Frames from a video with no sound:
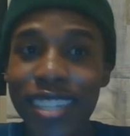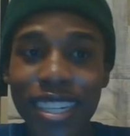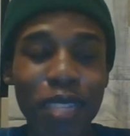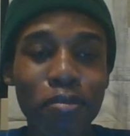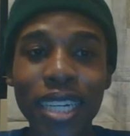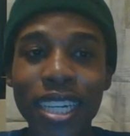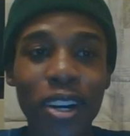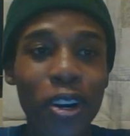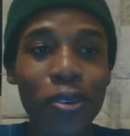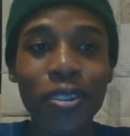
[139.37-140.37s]
going to be a
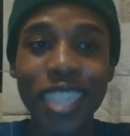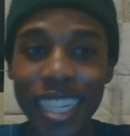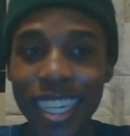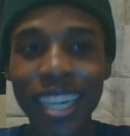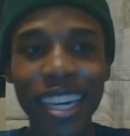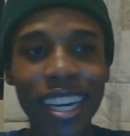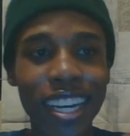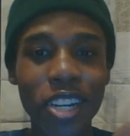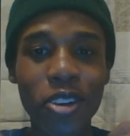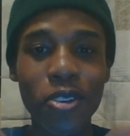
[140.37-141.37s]
OG,
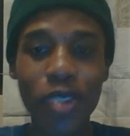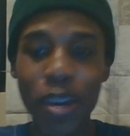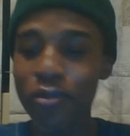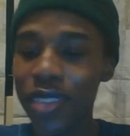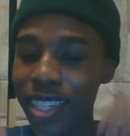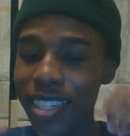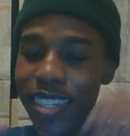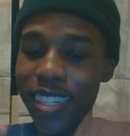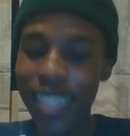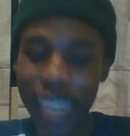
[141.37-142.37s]
going to rep the
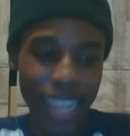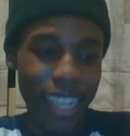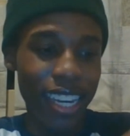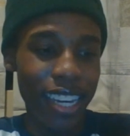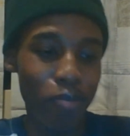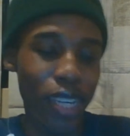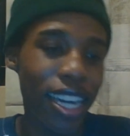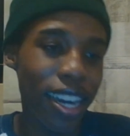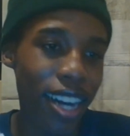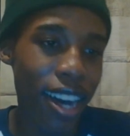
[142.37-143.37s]
set and be
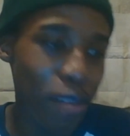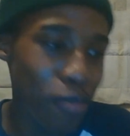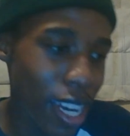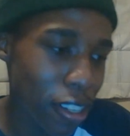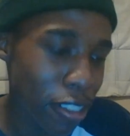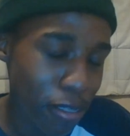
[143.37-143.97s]
like, all right, man,